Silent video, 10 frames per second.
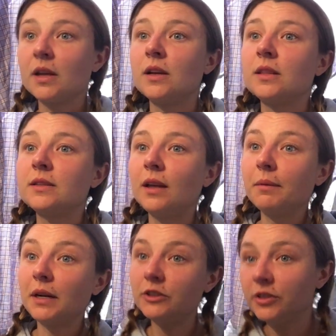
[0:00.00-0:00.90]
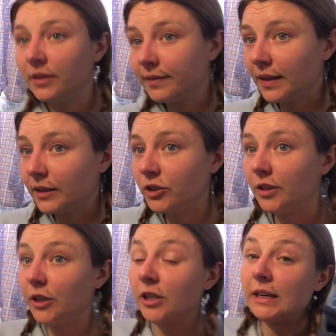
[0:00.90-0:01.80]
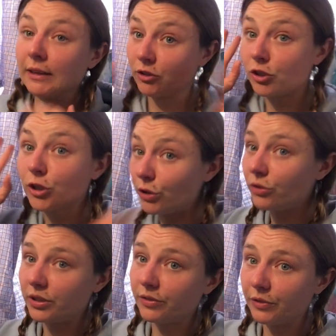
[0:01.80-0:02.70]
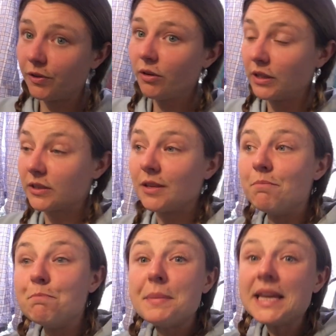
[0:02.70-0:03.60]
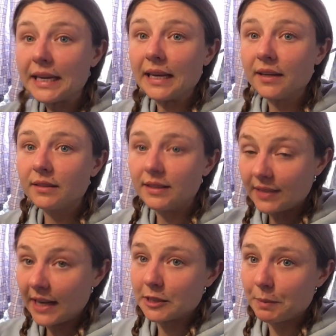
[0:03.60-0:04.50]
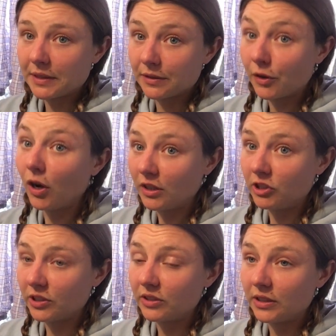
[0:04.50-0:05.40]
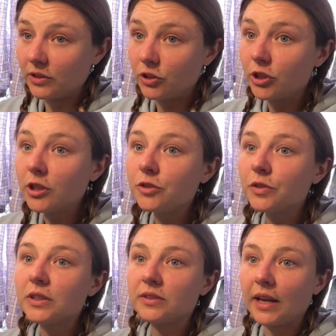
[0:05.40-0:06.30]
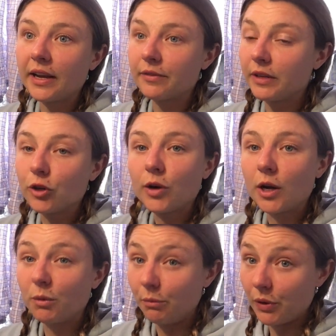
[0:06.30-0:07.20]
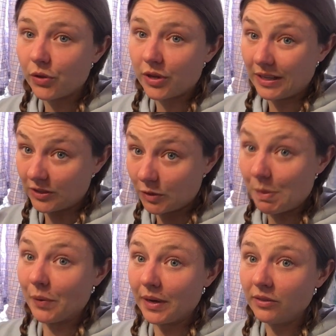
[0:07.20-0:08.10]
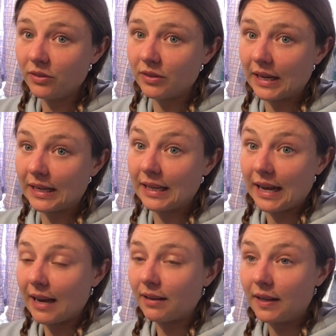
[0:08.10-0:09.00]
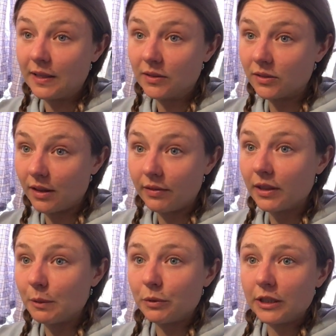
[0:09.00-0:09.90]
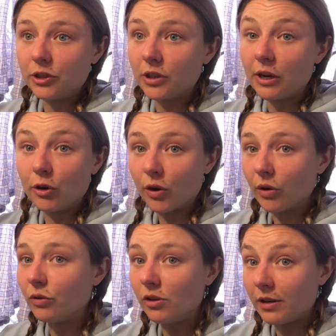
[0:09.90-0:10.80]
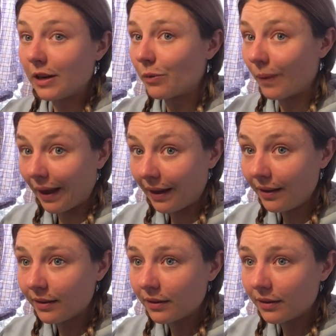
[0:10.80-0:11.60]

The subconscious unveiling journey could exclusively focus on meeting these aspects of consciousness just for the sake of an incredible marathon experience that can catalyze loving liberation in your own unique way.